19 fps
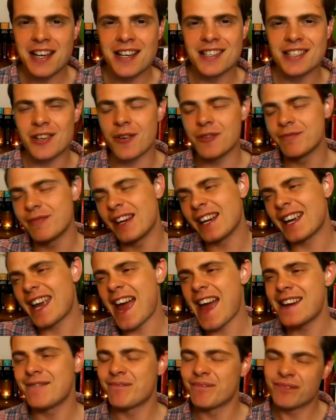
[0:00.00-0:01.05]
So
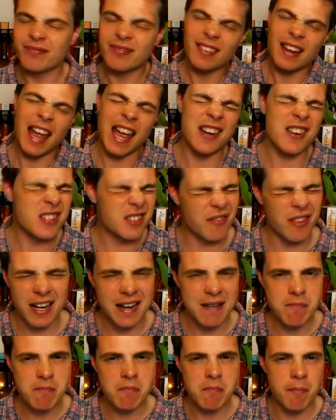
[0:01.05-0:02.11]
again, it doesn't
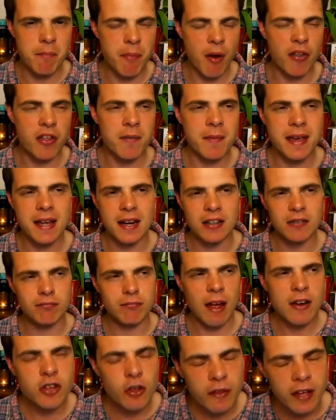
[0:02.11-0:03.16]
really bother me, and
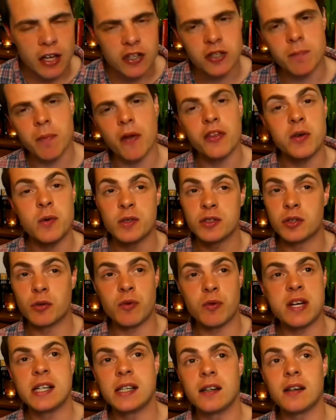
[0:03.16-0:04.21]
I don't think it should bother you as a
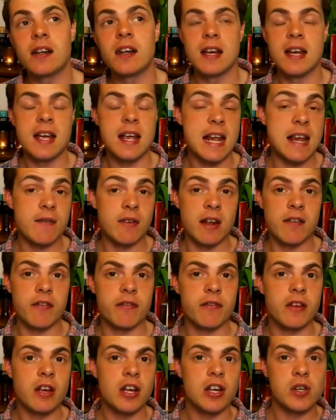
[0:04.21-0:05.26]
reader, even
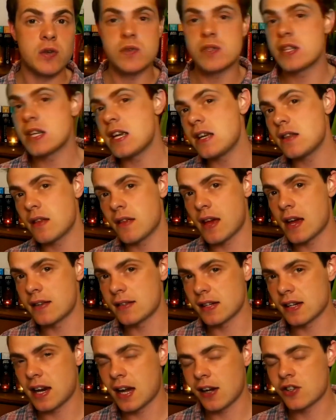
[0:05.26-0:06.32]
if you see that there's a
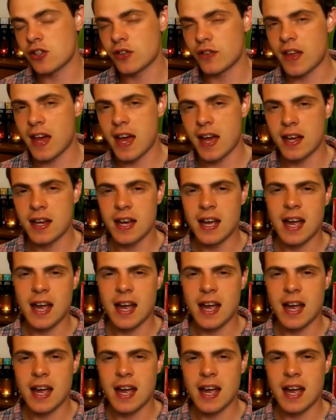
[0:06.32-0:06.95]
connection there.